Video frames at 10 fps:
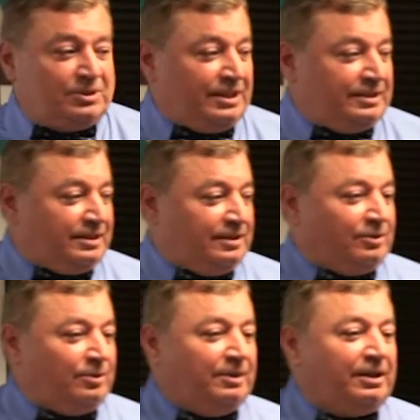which is
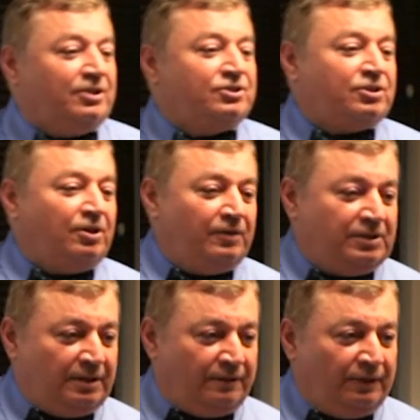considered to be a
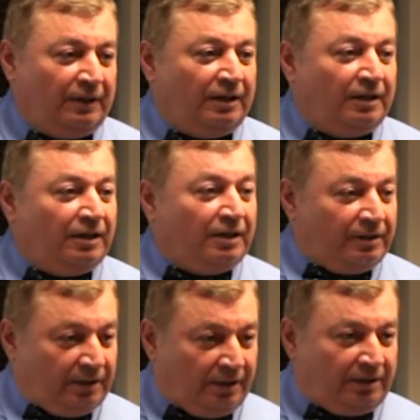conservative
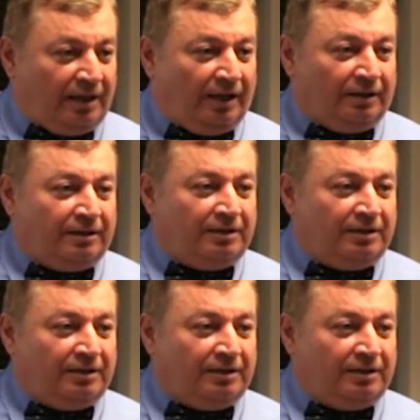think tank.